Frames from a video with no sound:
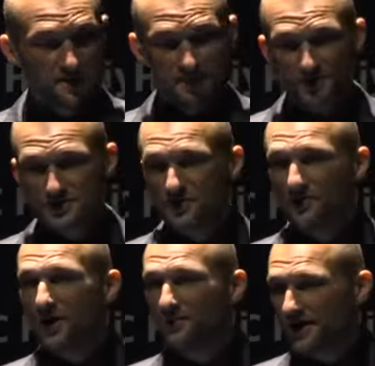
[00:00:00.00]
but also
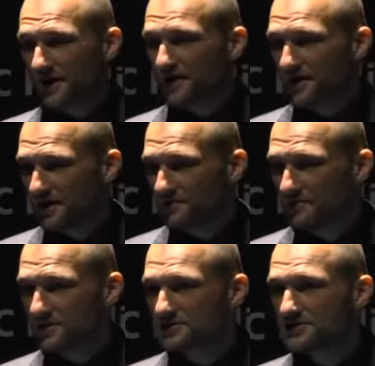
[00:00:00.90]
how many Al-Qaeda
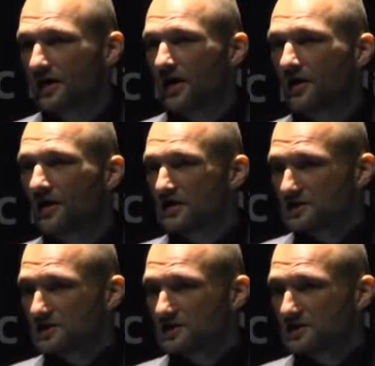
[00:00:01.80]
members are